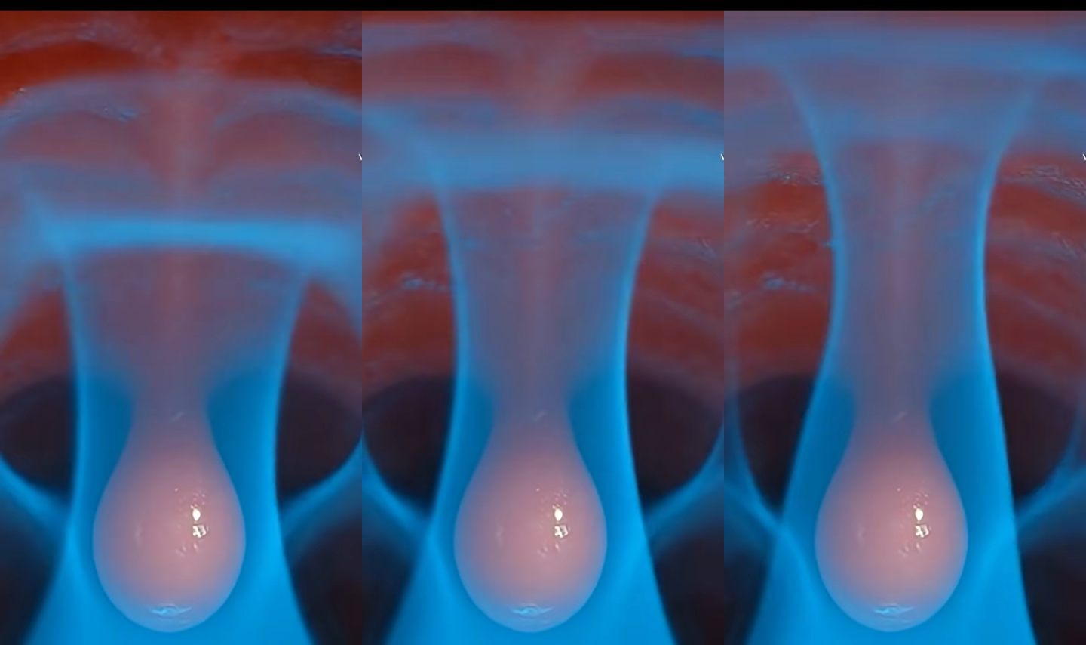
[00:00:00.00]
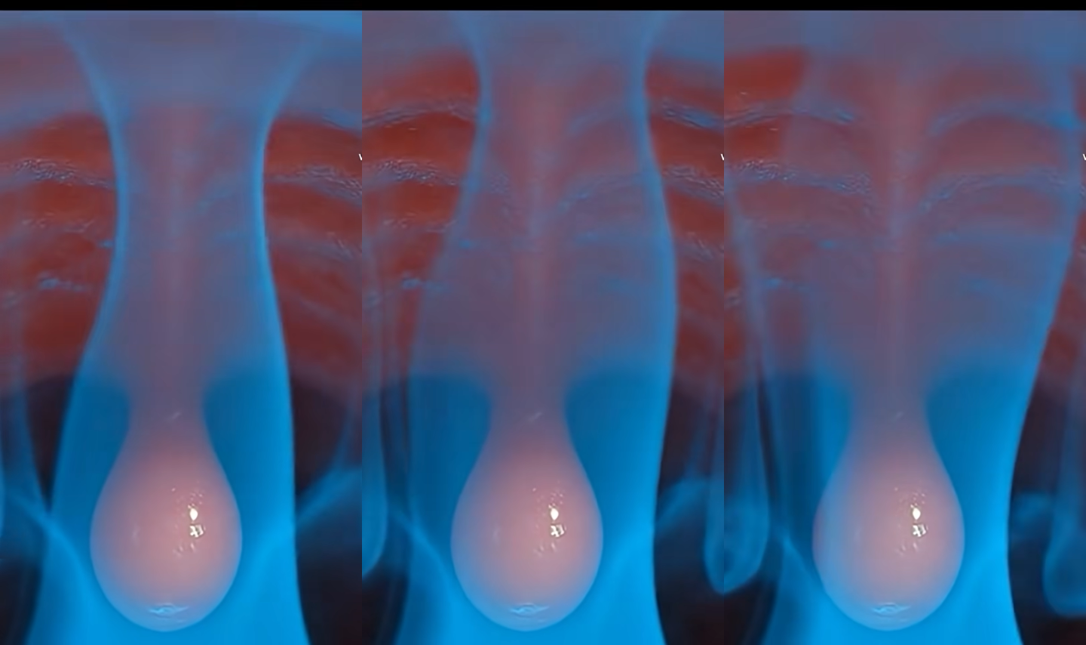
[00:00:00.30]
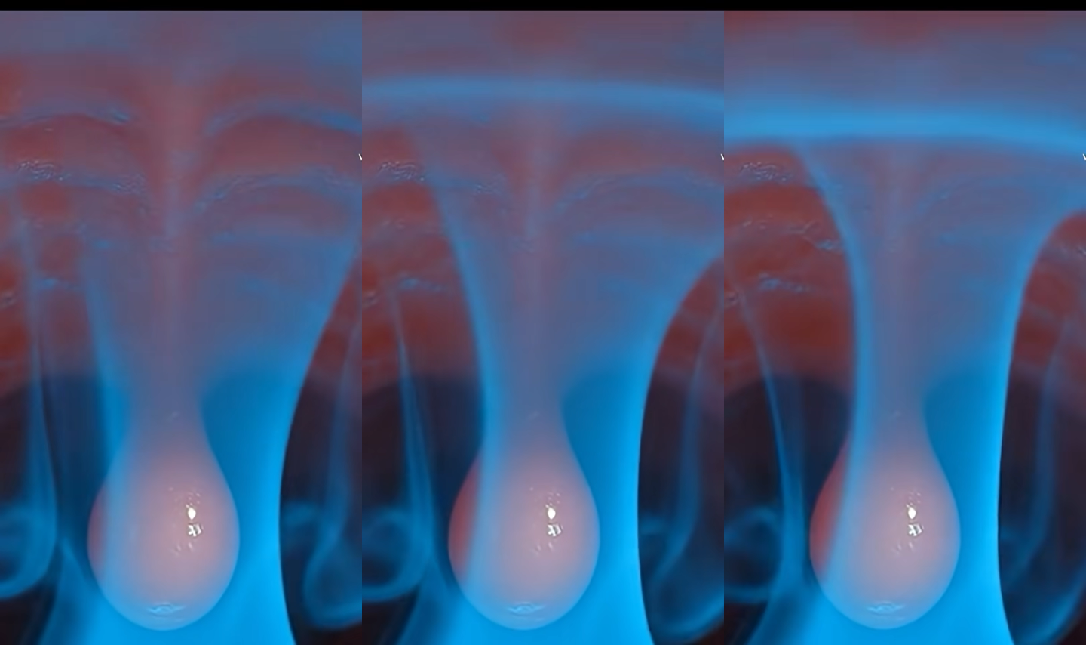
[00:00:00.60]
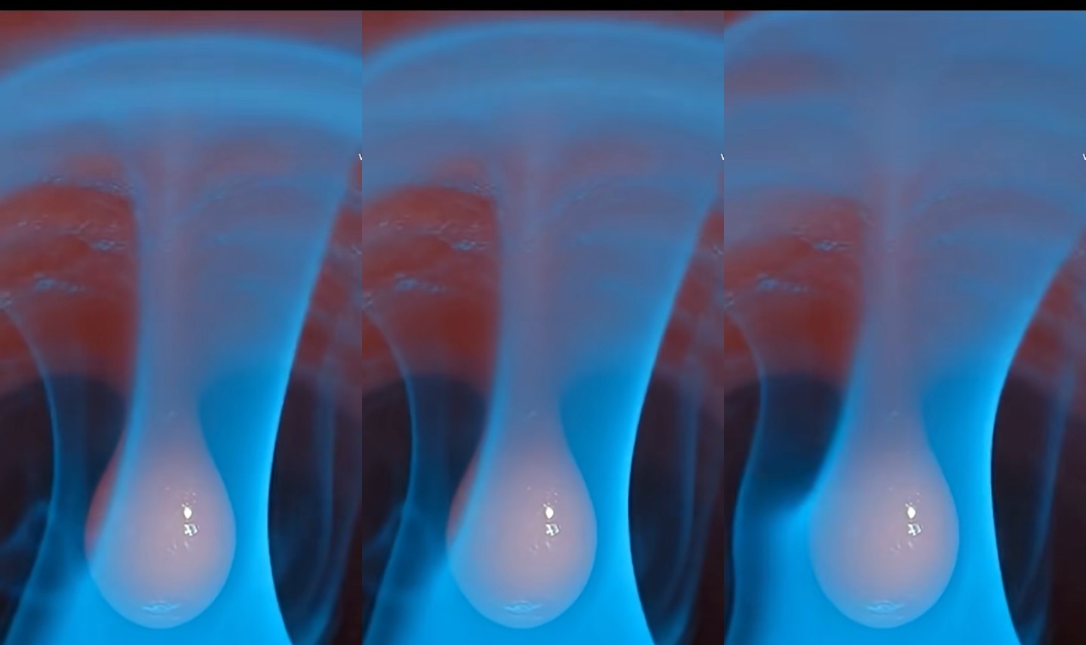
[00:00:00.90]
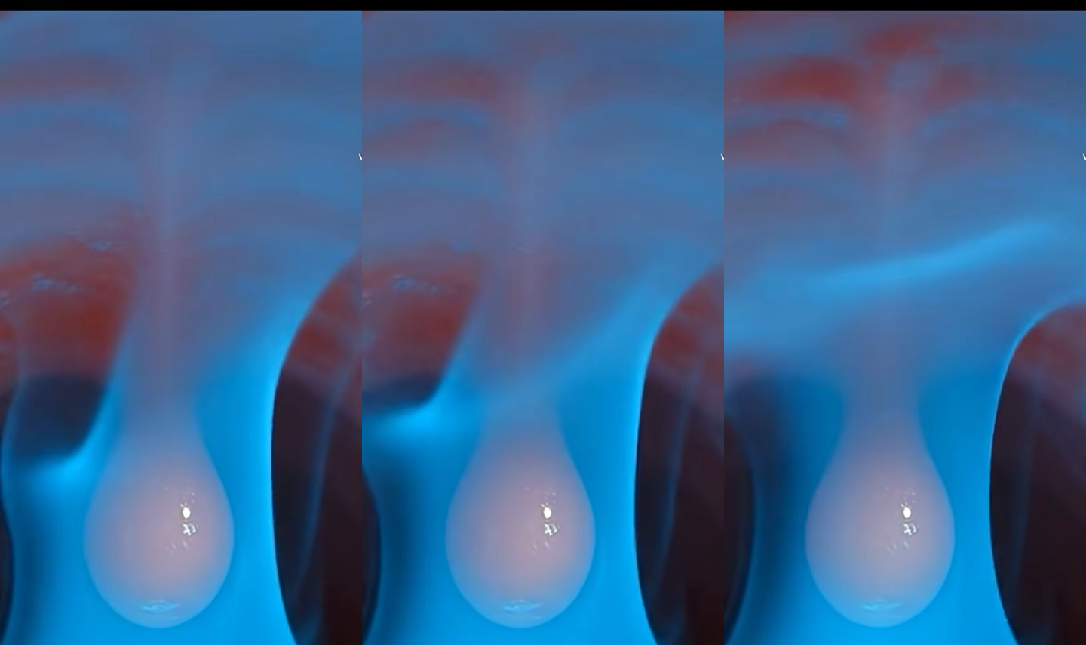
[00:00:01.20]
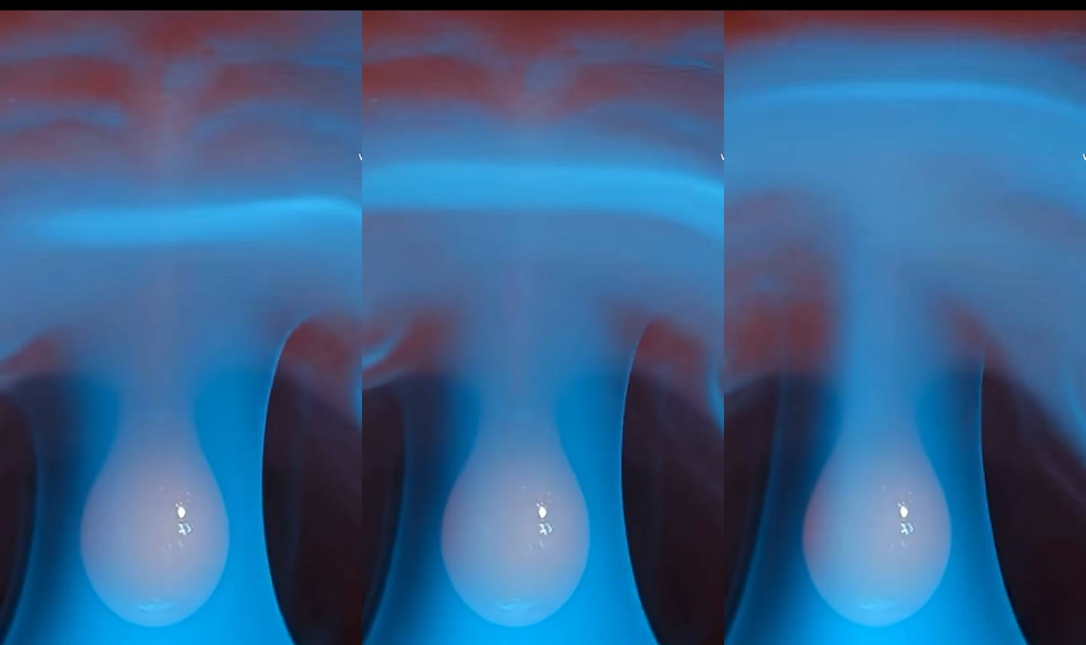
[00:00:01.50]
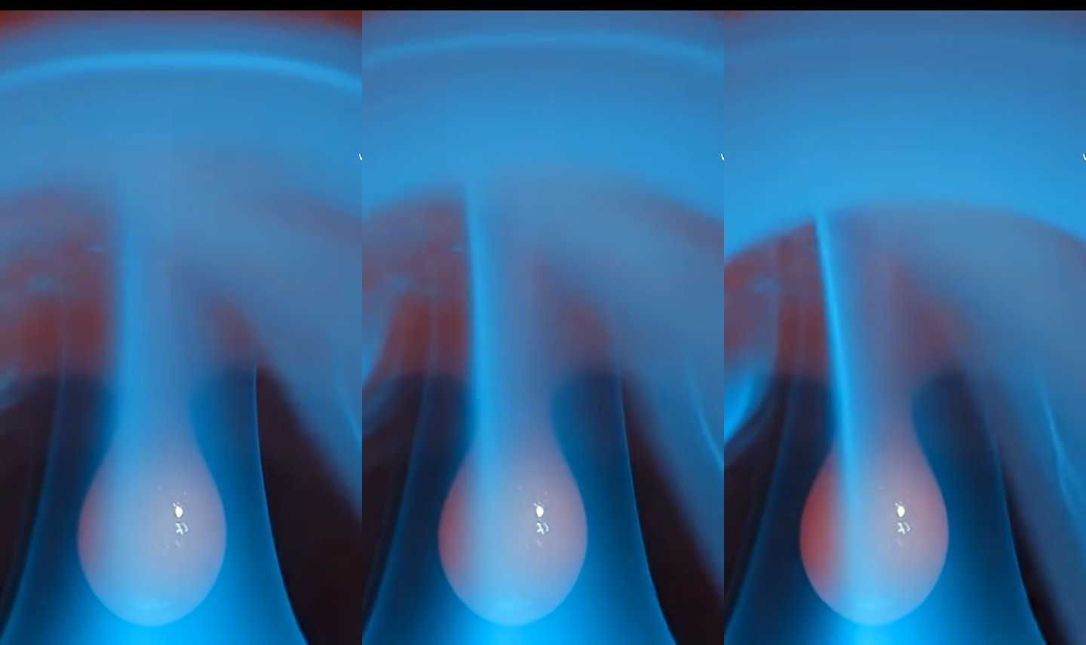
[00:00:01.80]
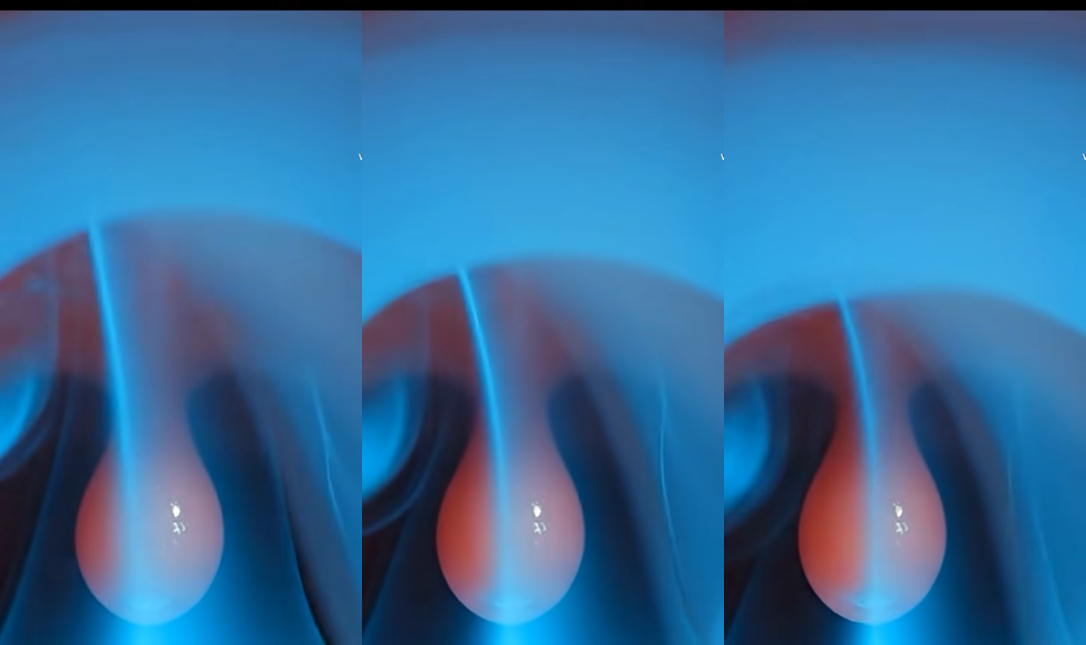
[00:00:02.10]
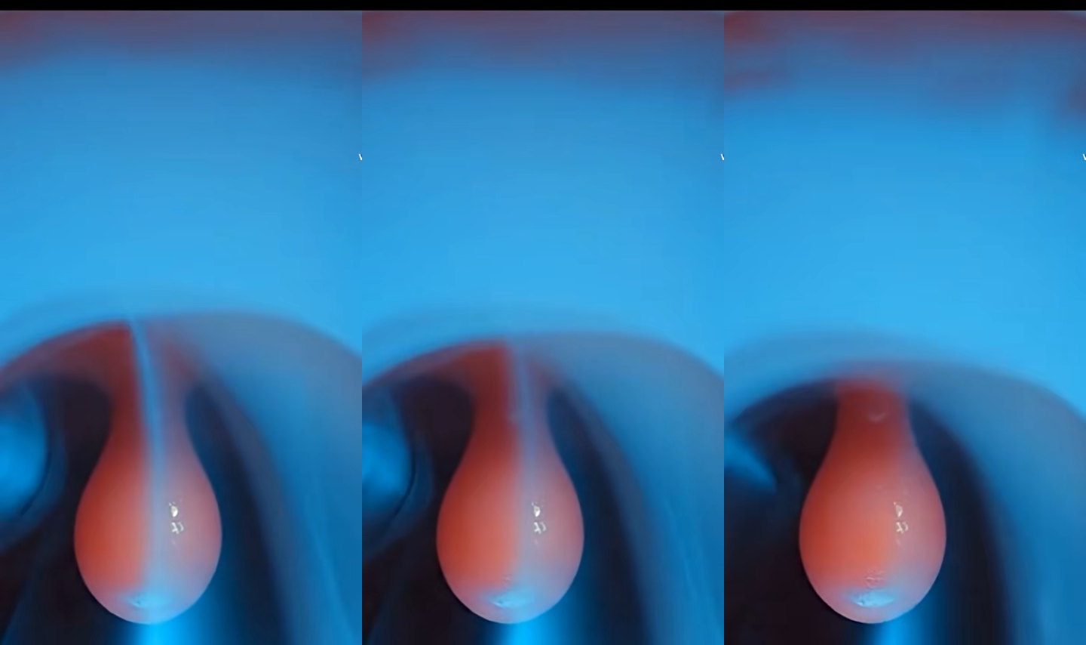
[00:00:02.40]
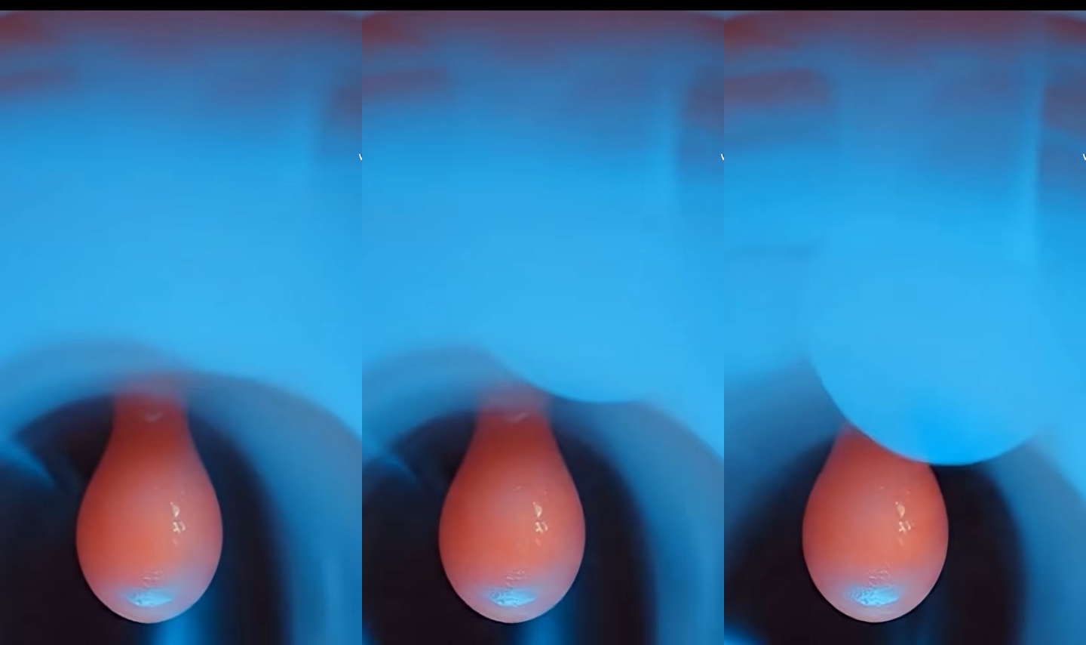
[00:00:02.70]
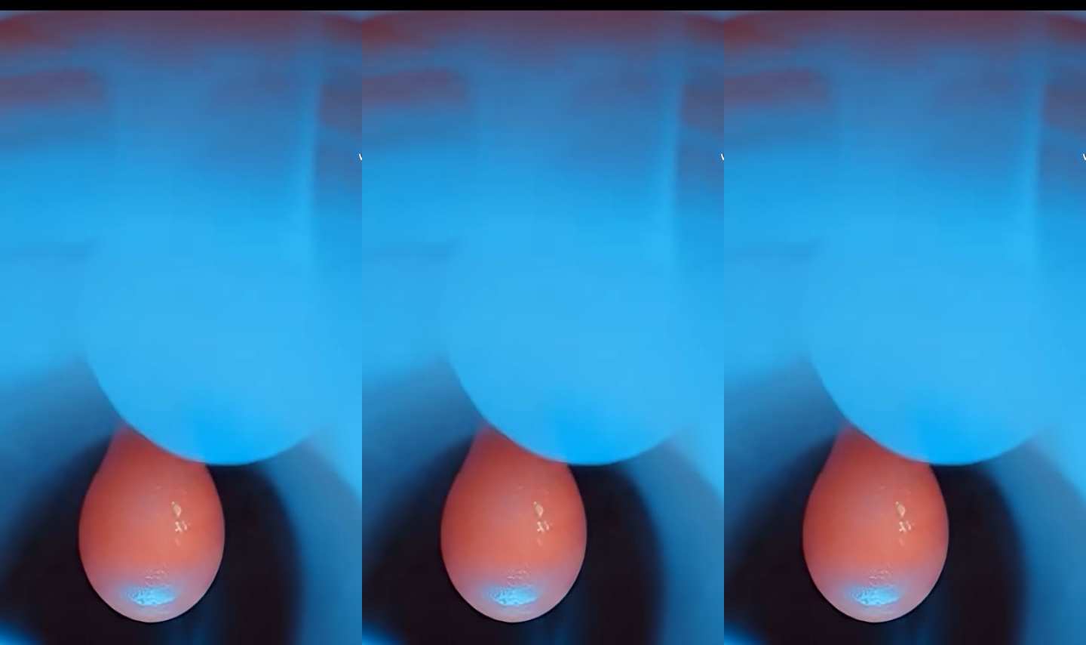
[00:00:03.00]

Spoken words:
No face is visible, so there are no lips to read.